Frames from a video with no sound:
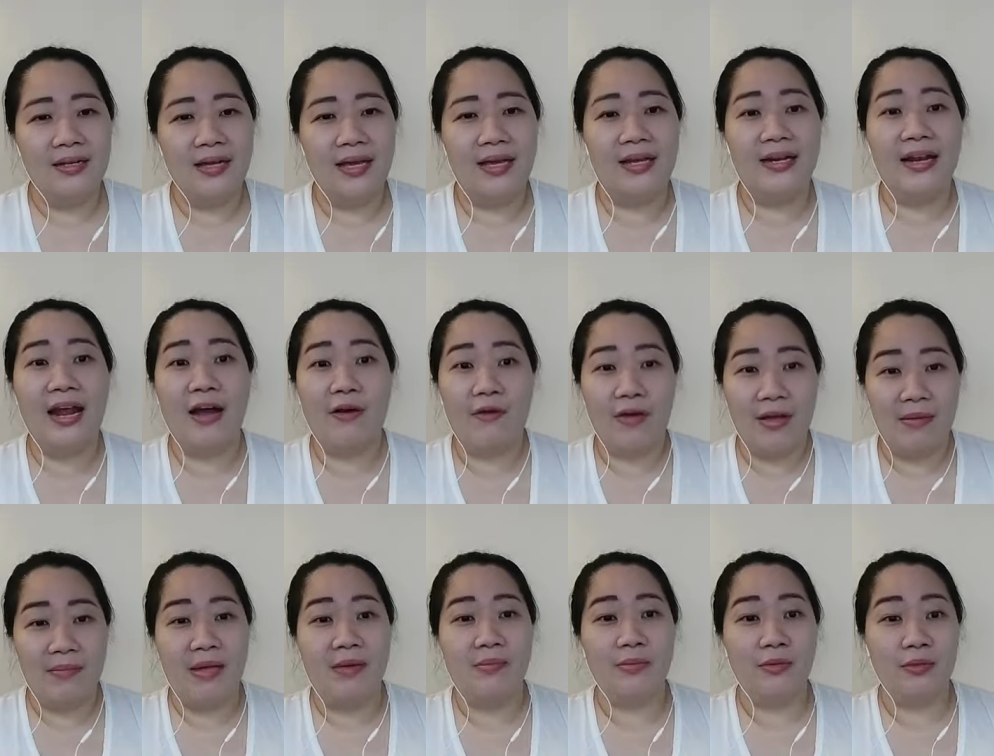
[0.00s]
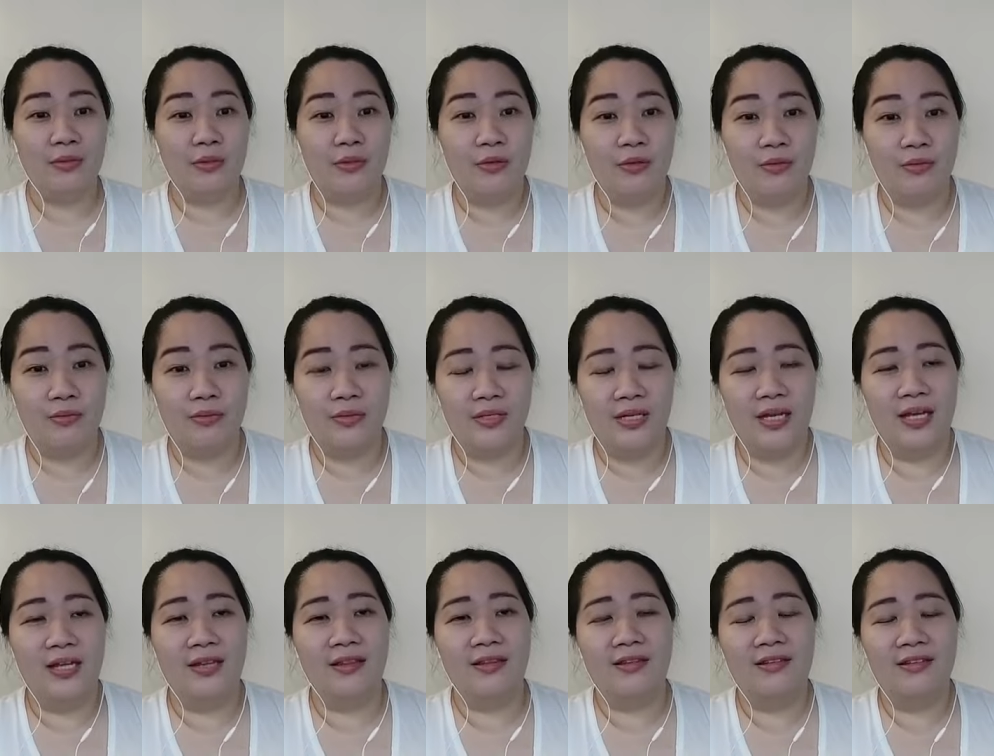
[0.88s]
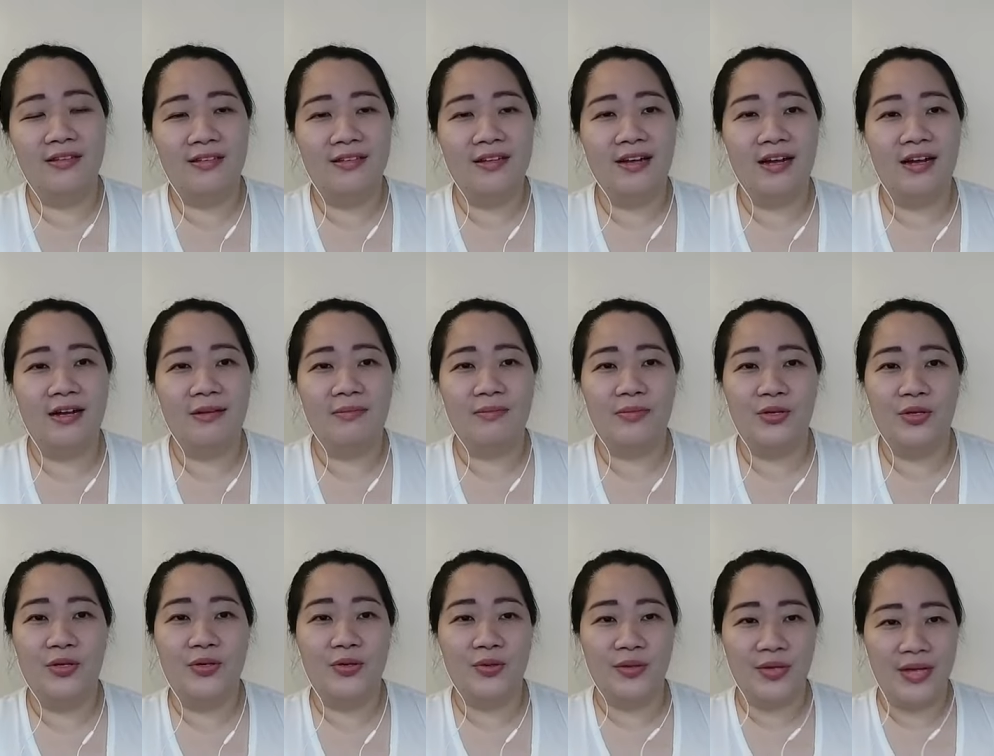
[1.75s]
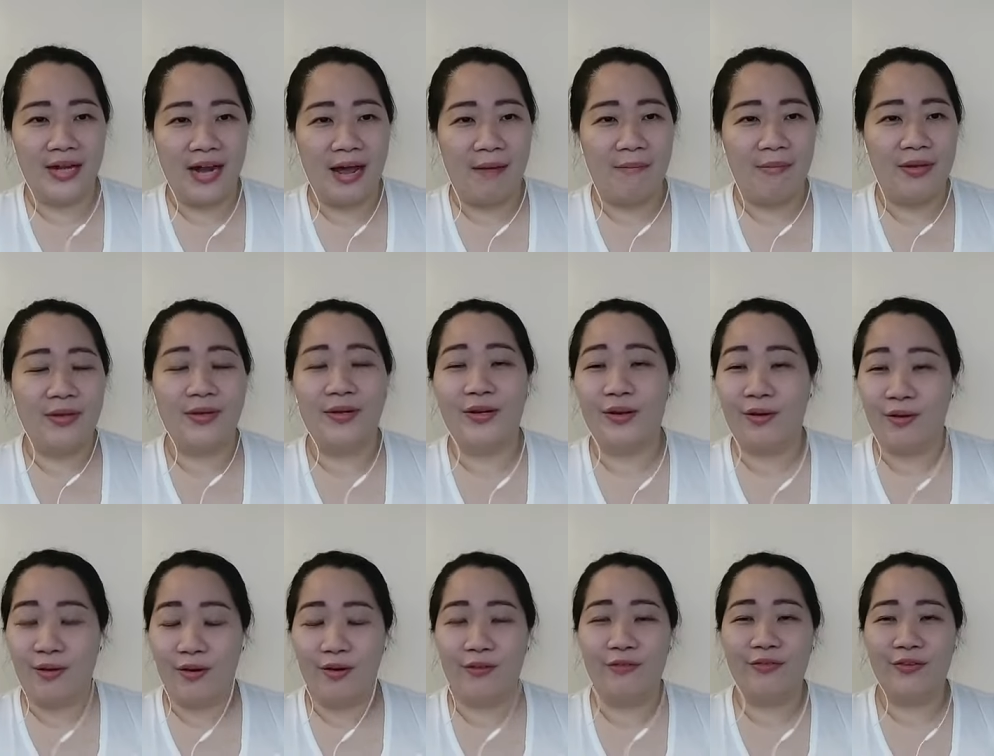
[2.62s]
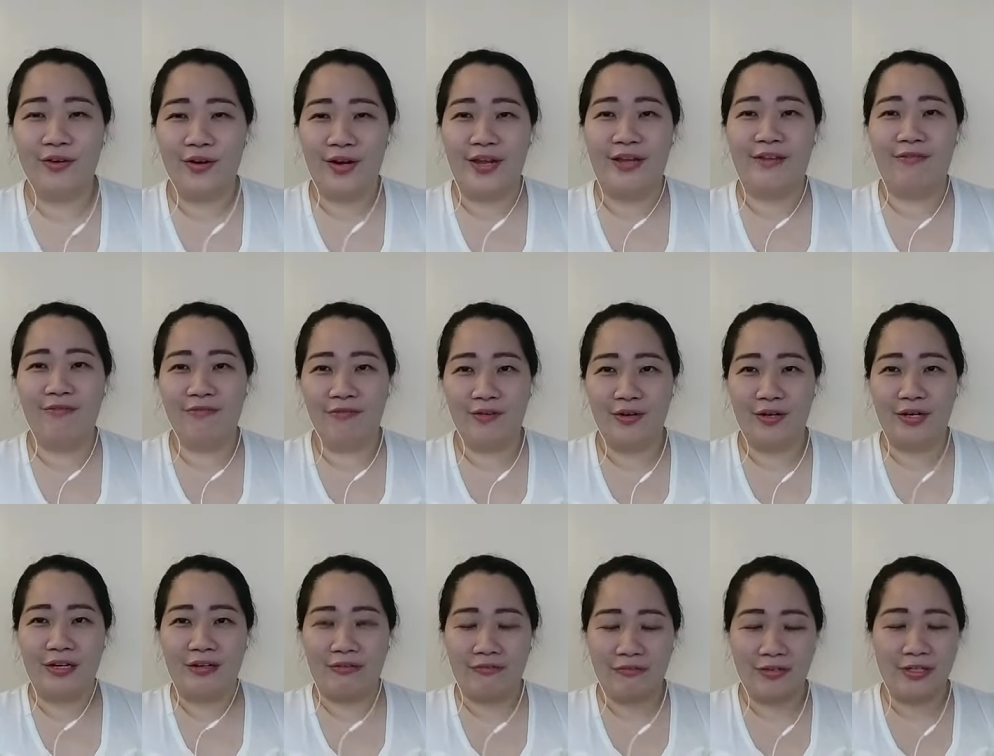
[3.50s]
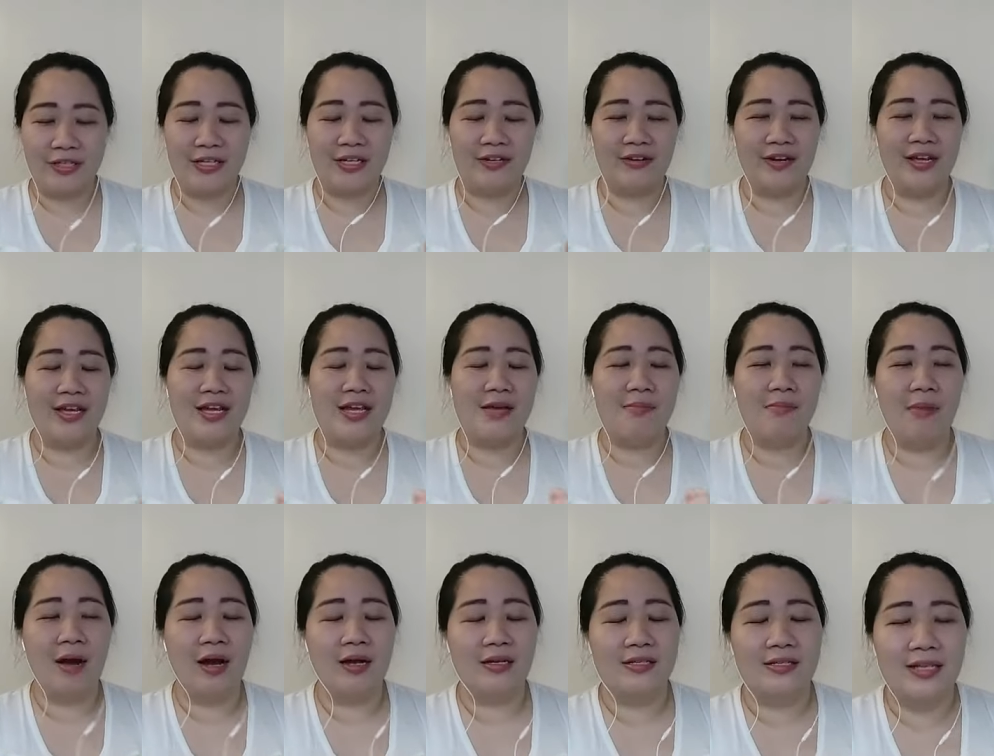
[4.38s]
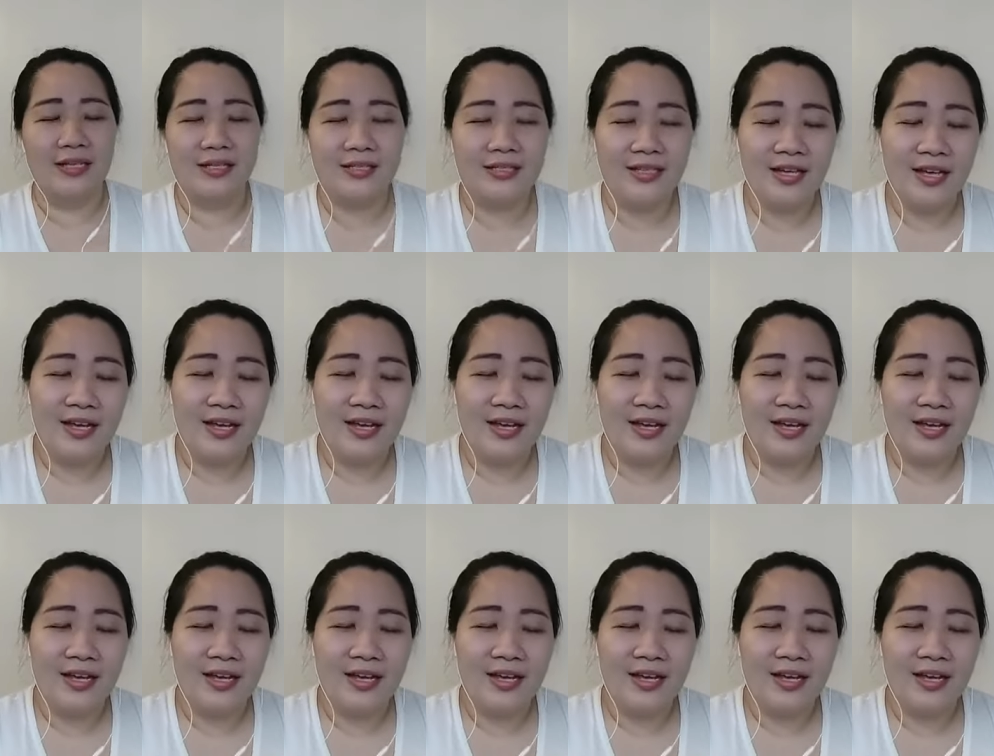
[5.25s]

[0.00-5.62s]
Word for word: and now I'm able to use it. Um, yun yung ginamit ko na covering for, for the Reiki boxes.